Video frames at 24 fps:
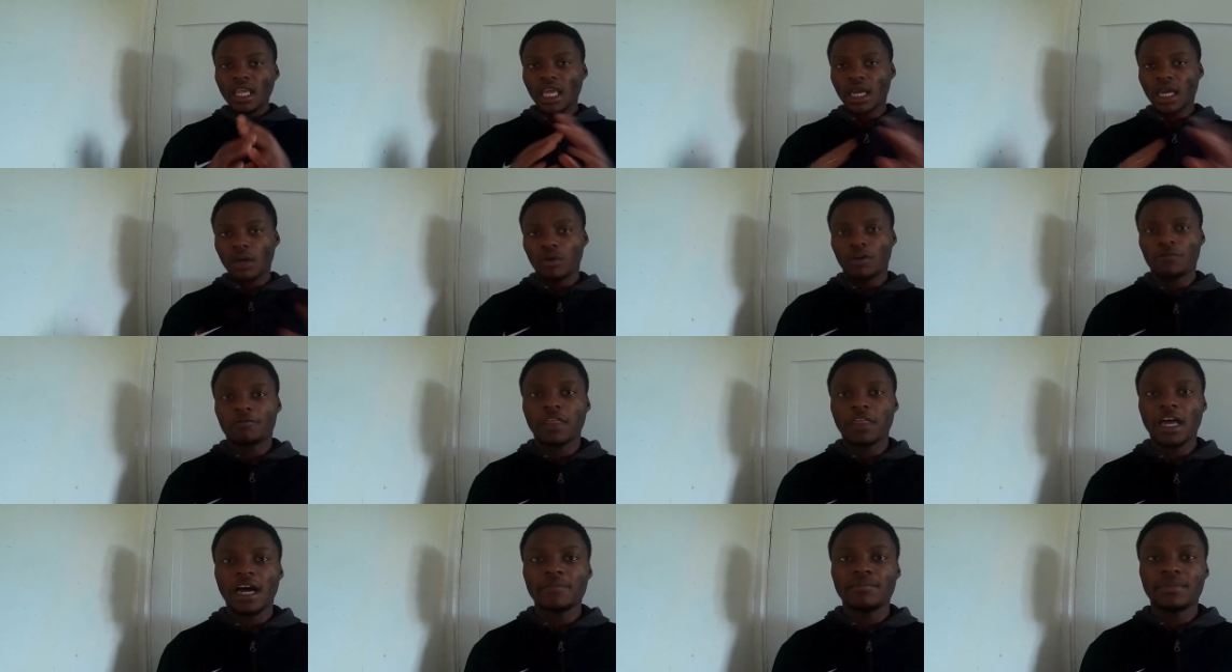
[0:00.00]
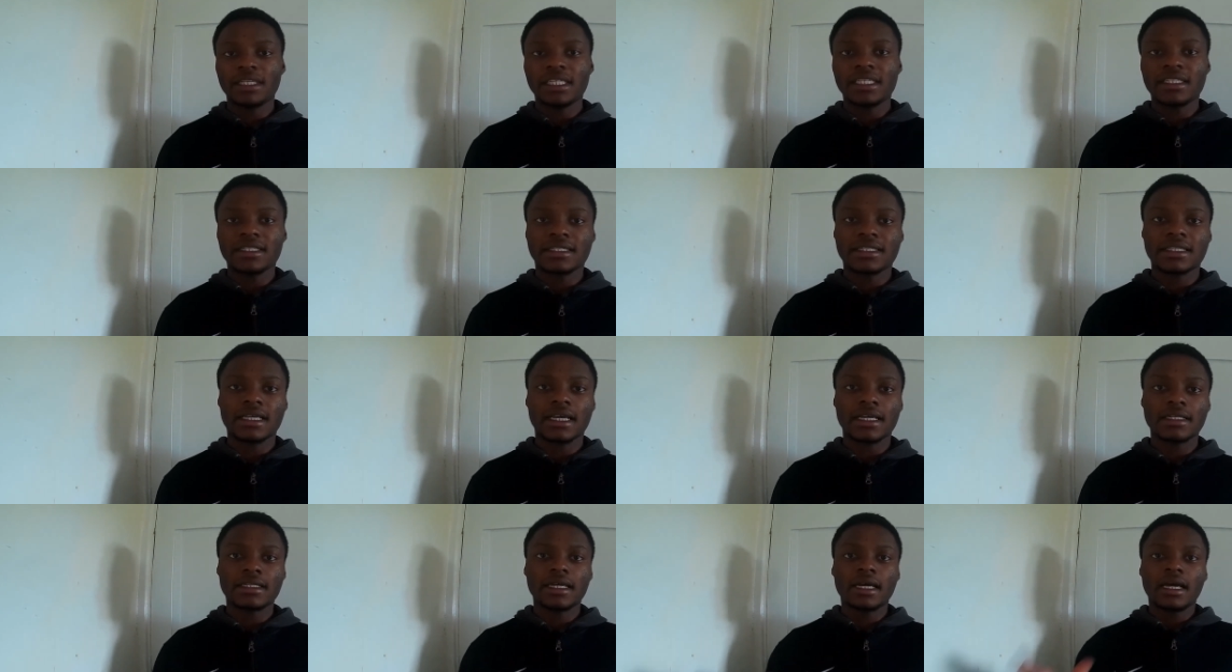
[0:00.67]
and with that being
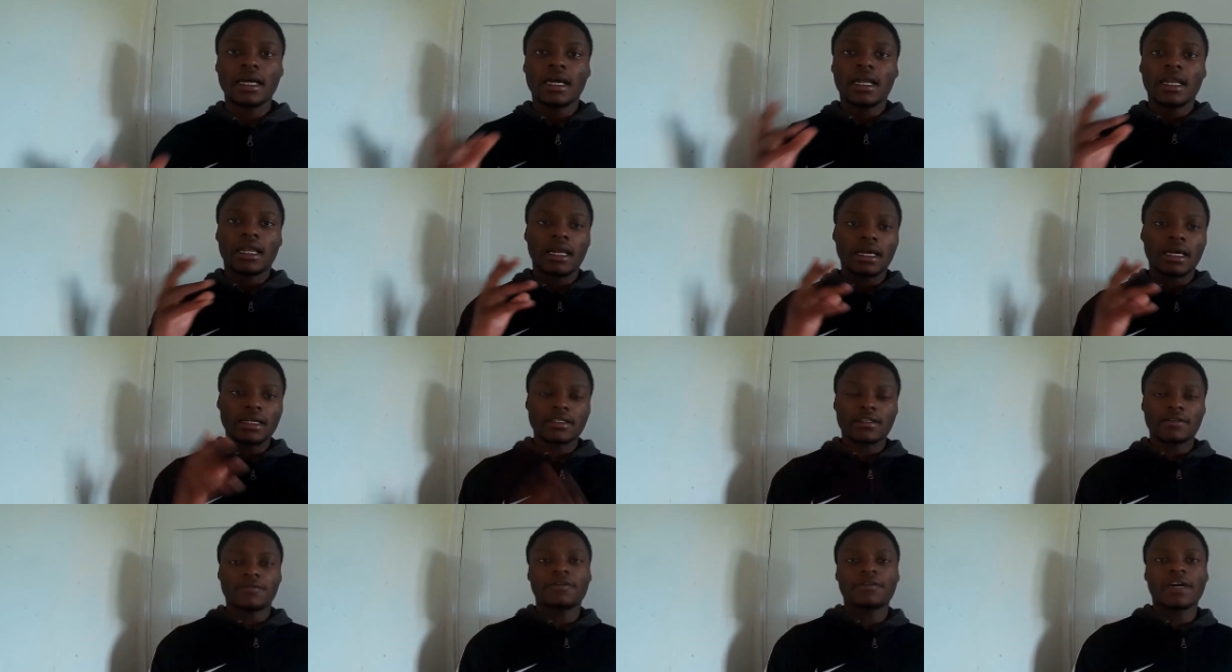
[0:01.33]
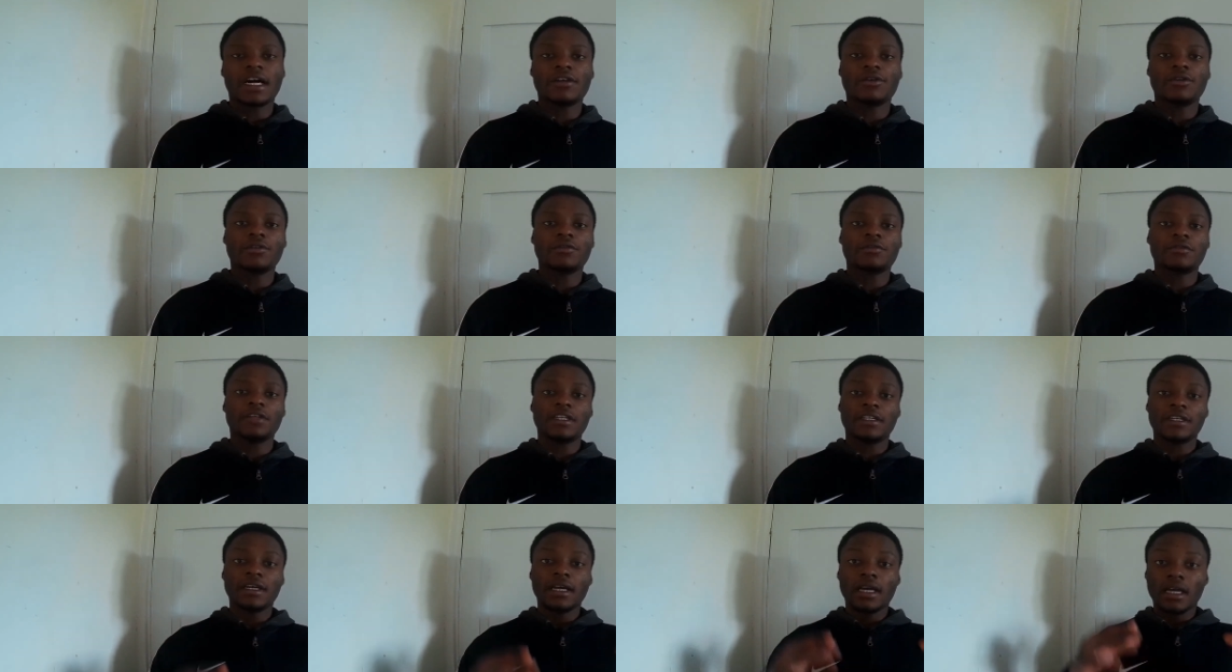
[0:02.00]
said that's the final
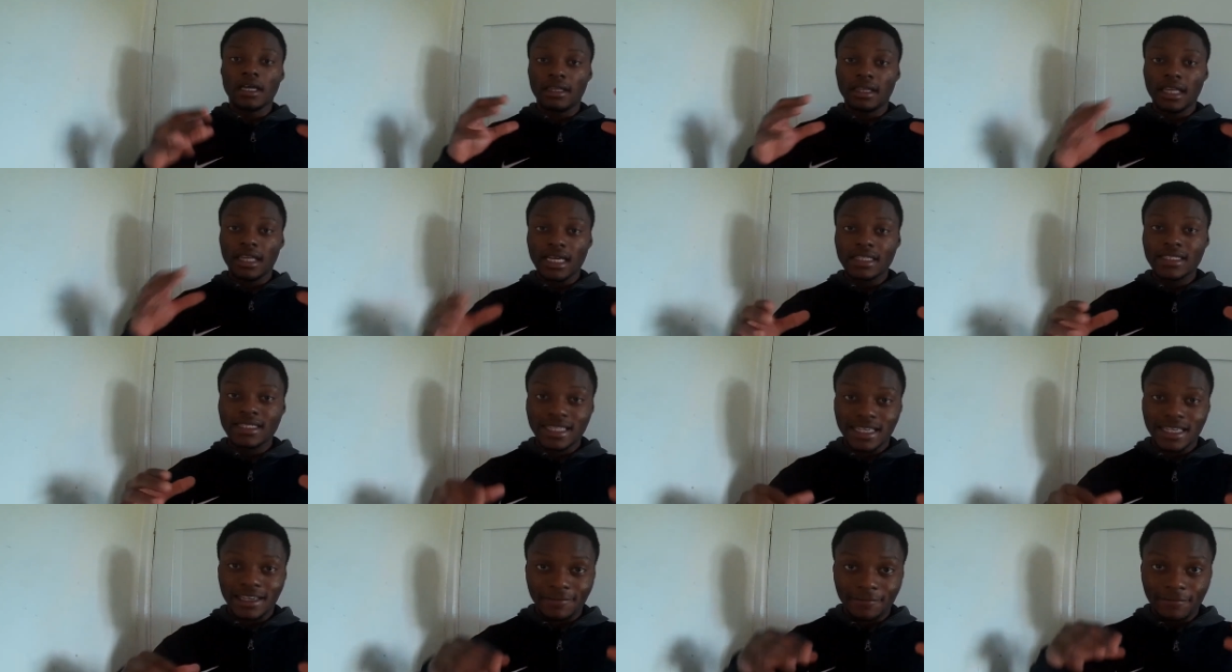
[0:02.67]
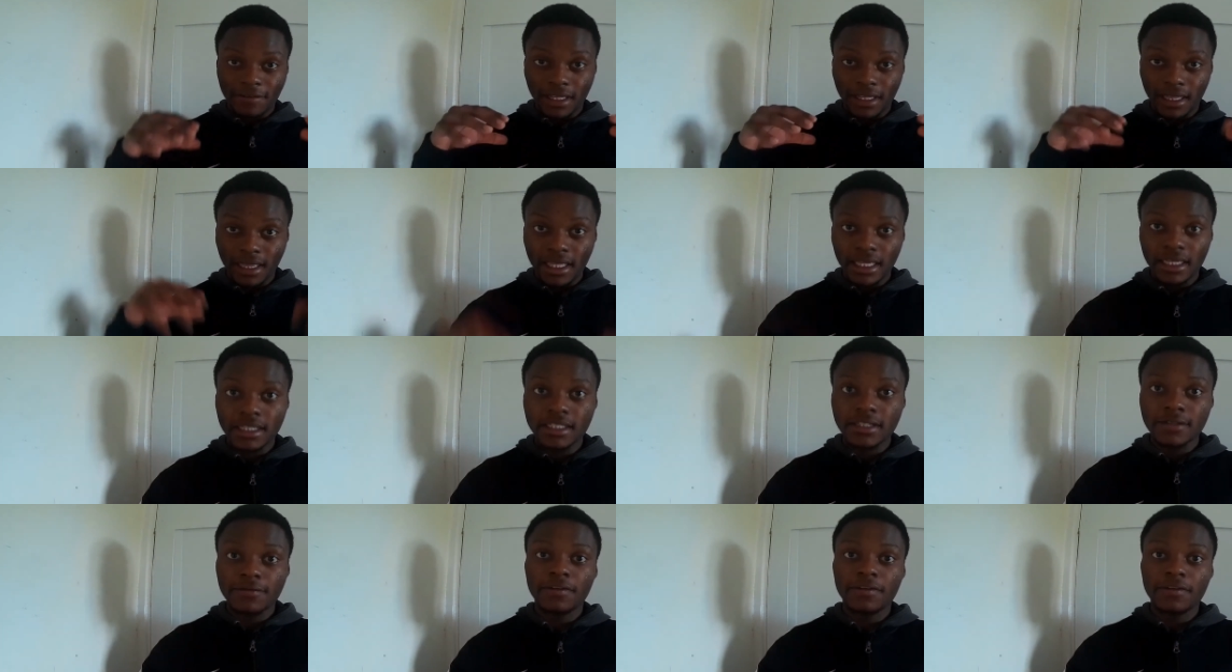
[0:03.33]
thing and that's it for this